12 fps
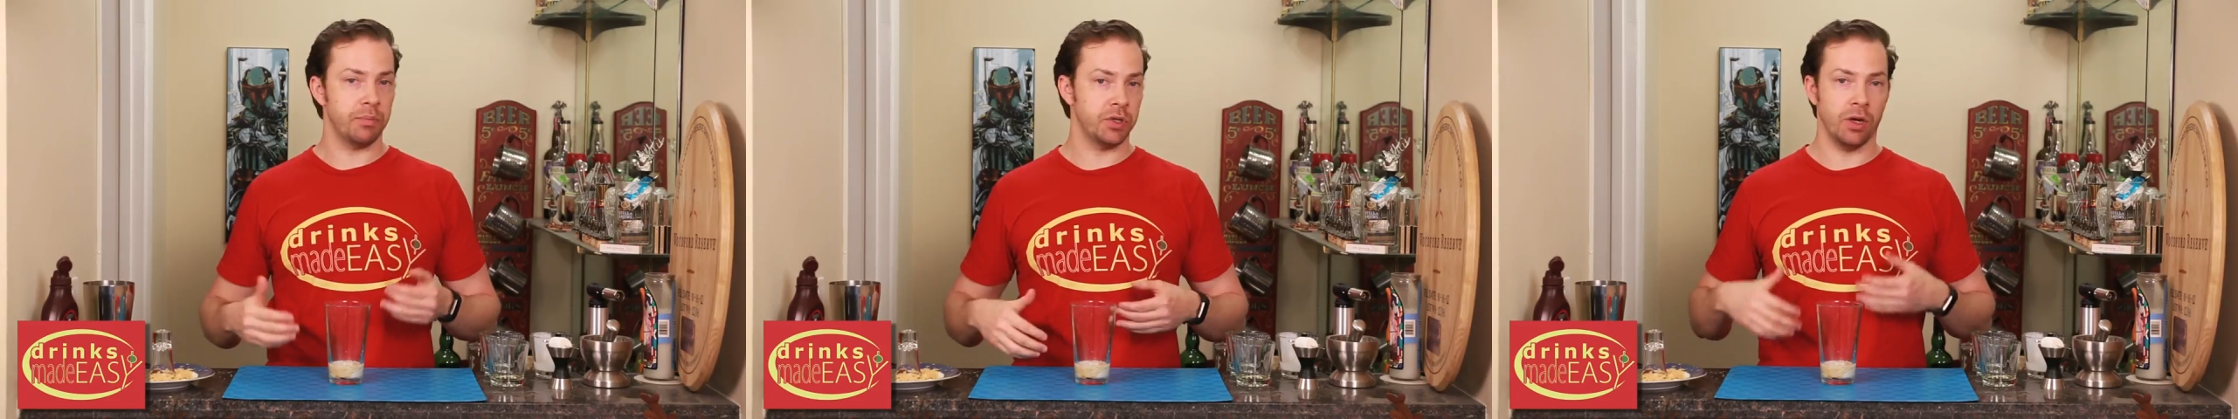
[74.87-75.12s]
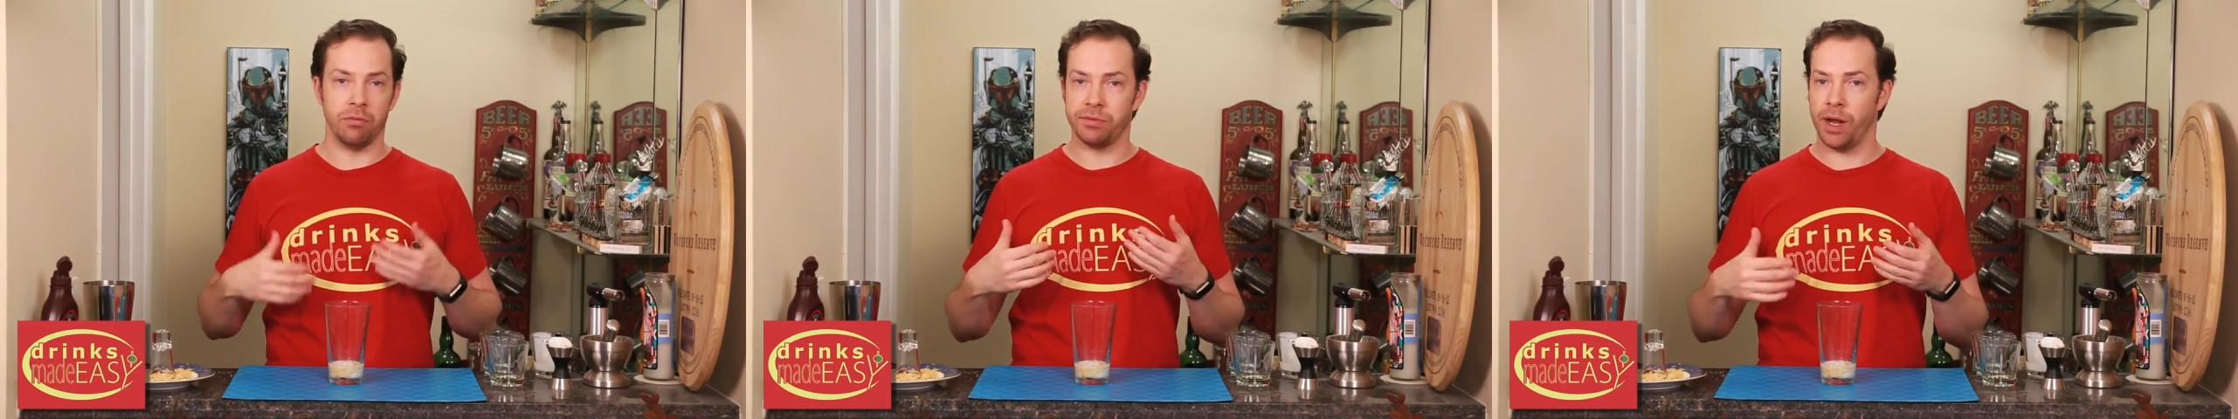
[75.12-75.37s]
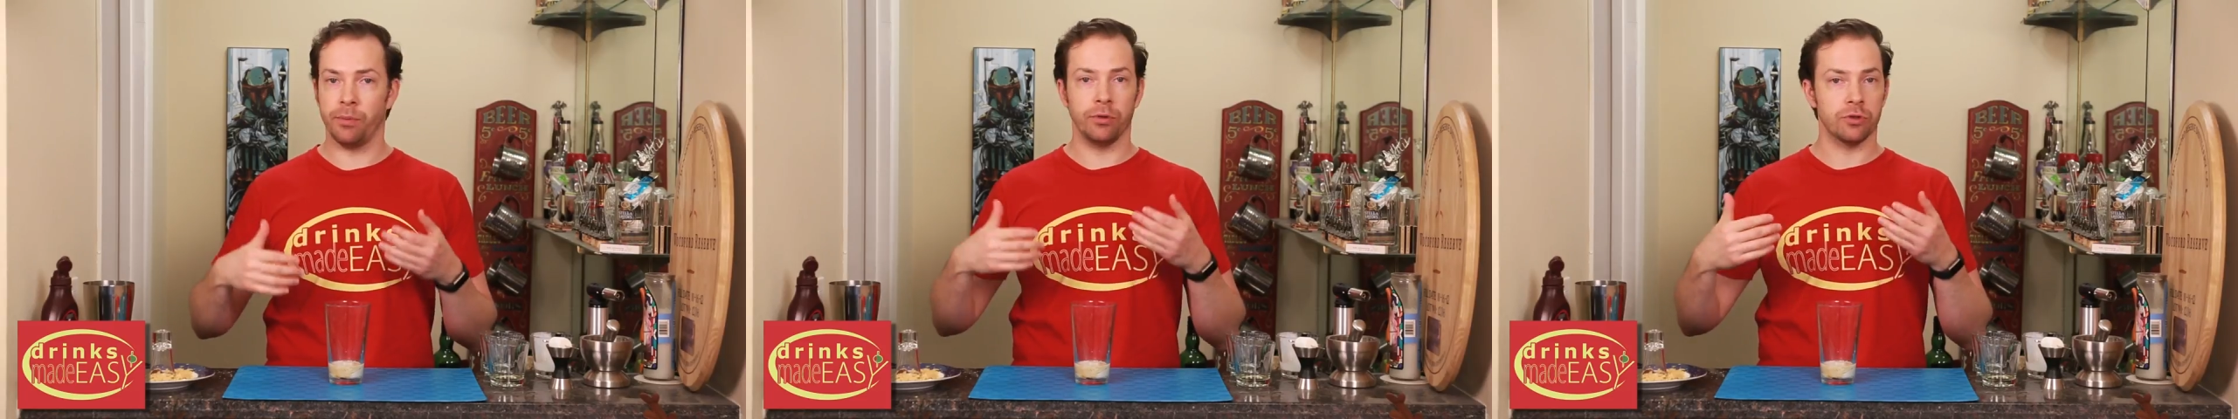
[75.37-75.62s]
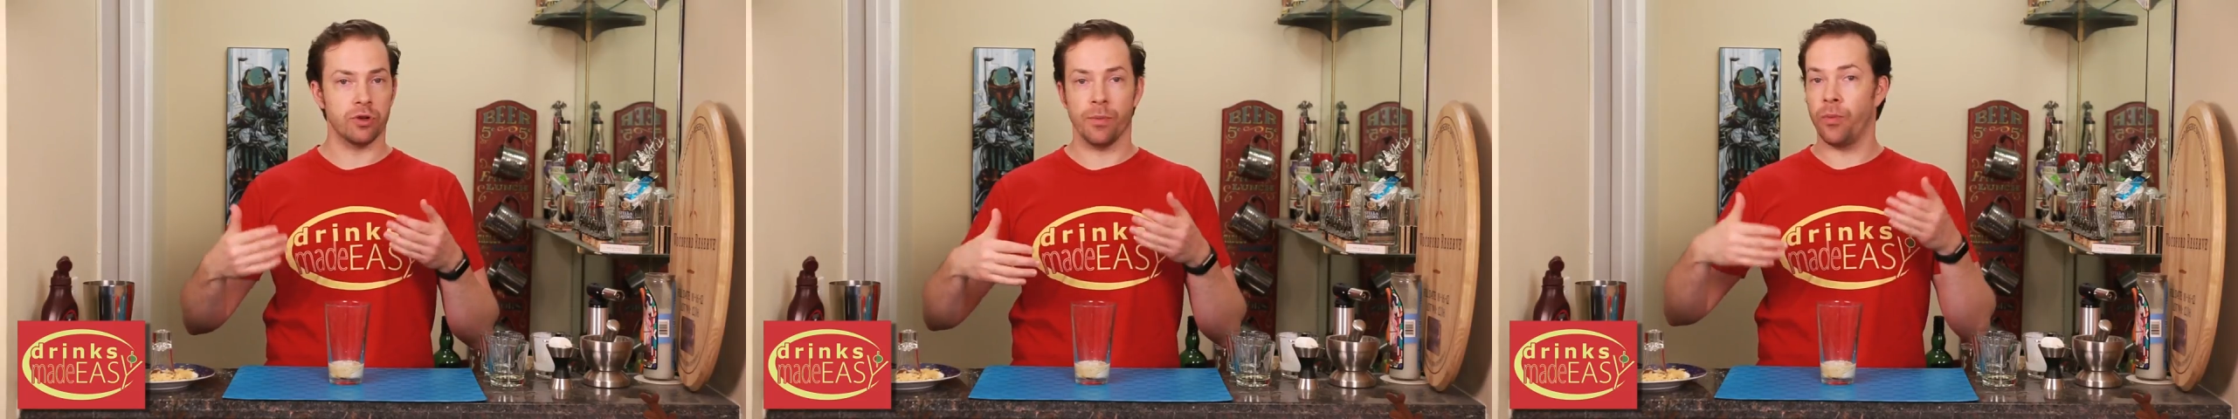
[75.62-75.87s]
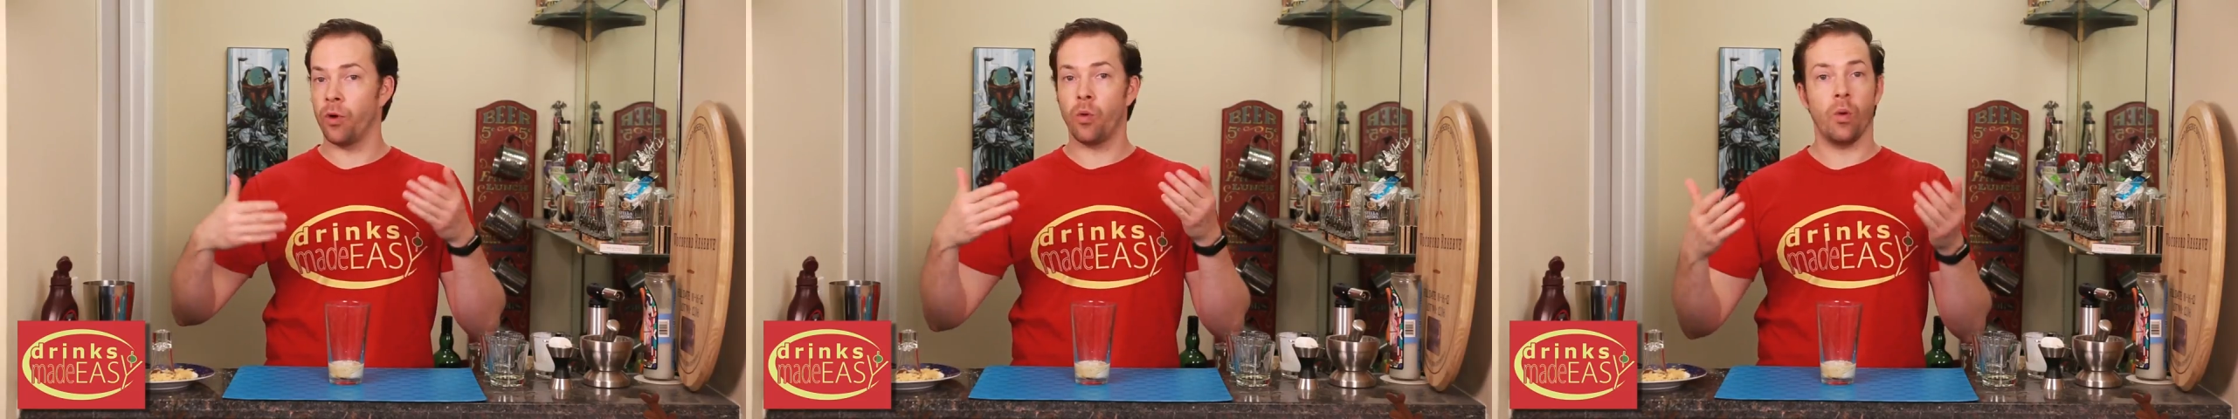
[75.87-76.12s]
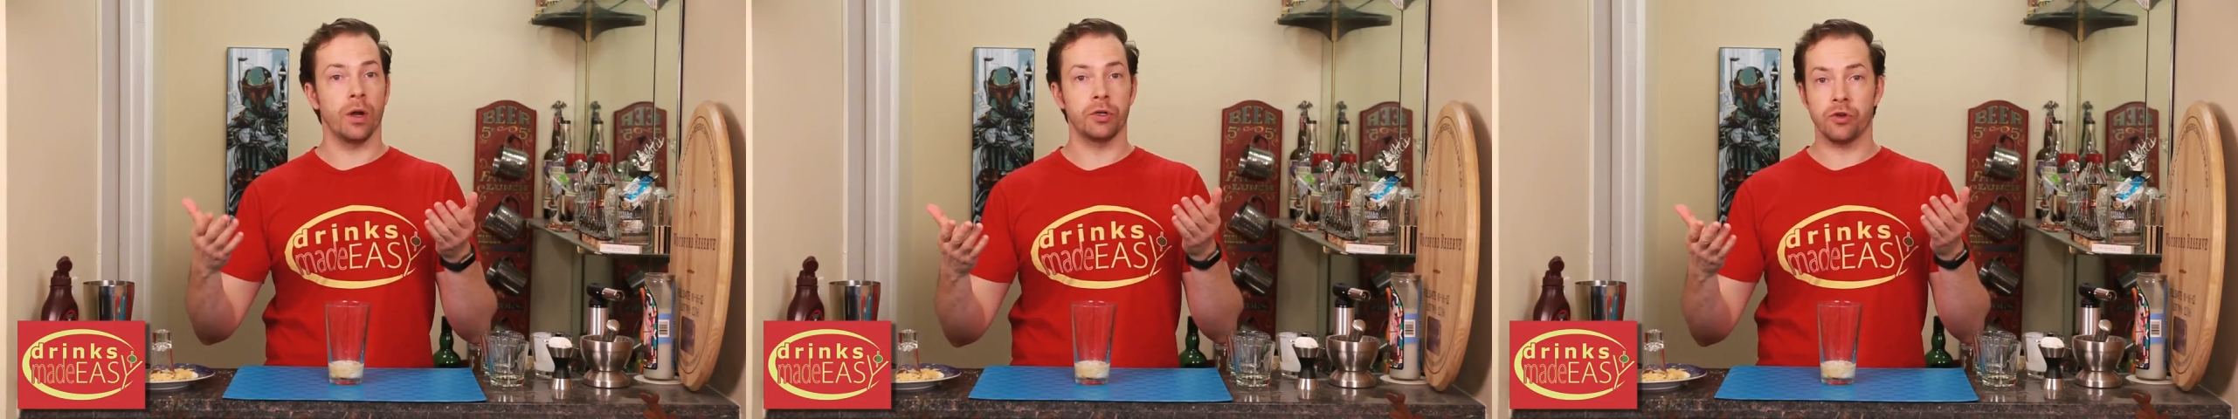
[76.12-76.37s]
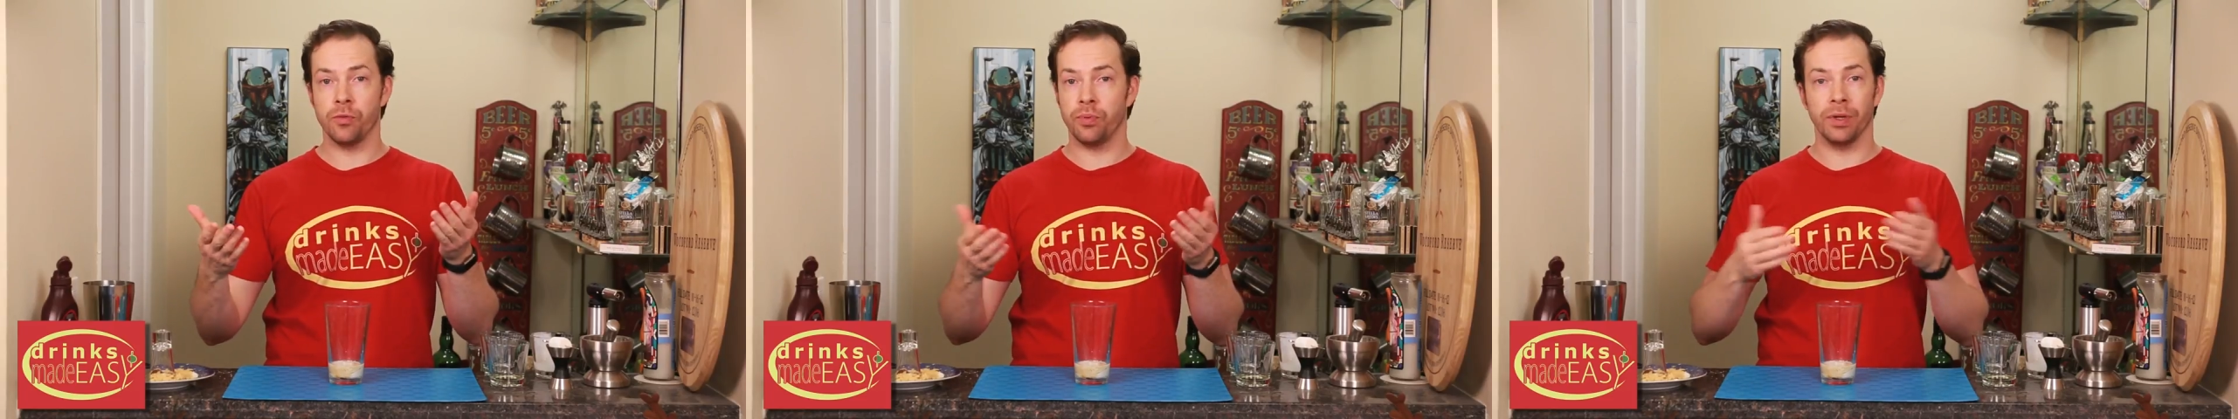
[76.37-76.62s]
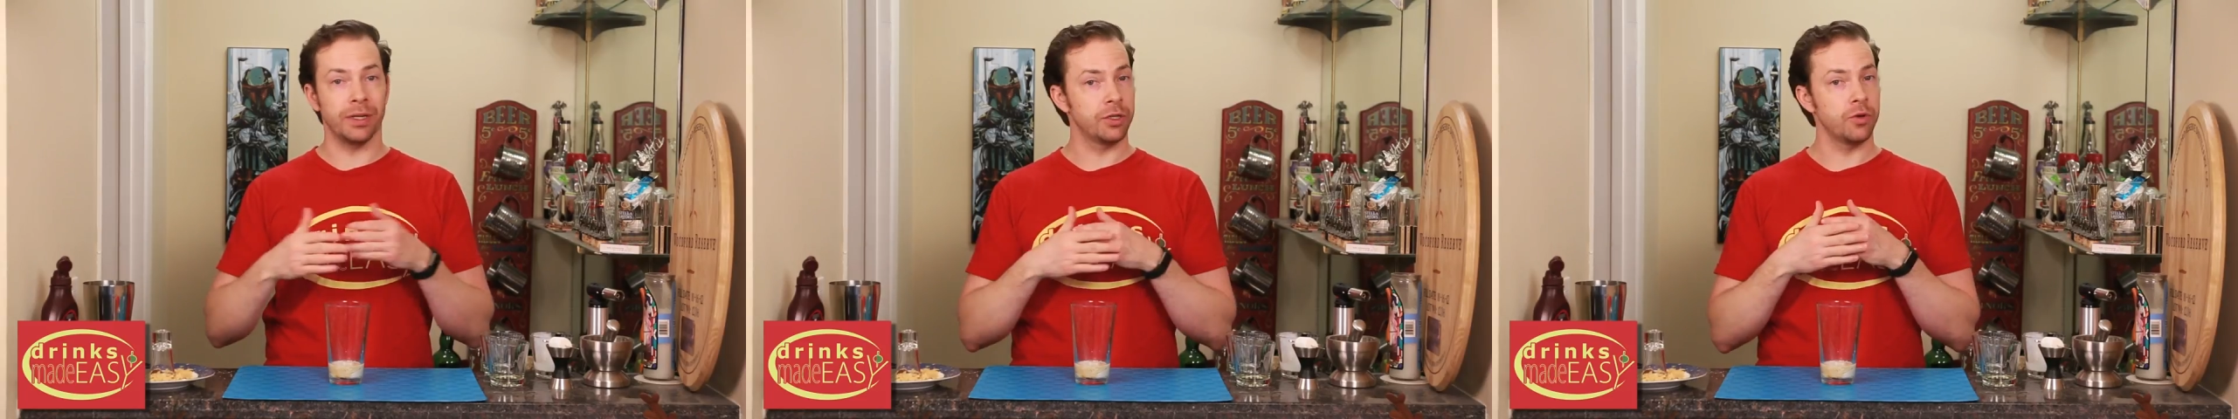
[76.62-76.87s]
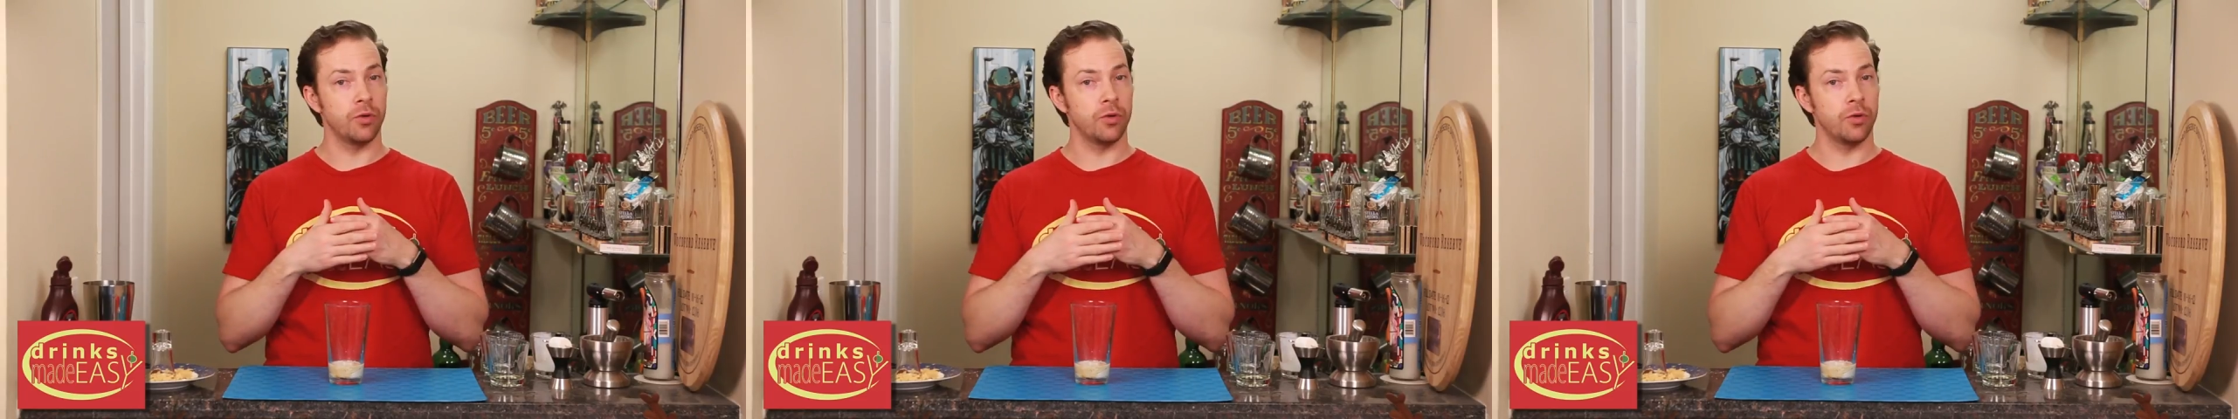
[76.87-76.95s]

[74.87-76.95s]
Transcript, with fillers: up, so double, triple, quadruple it,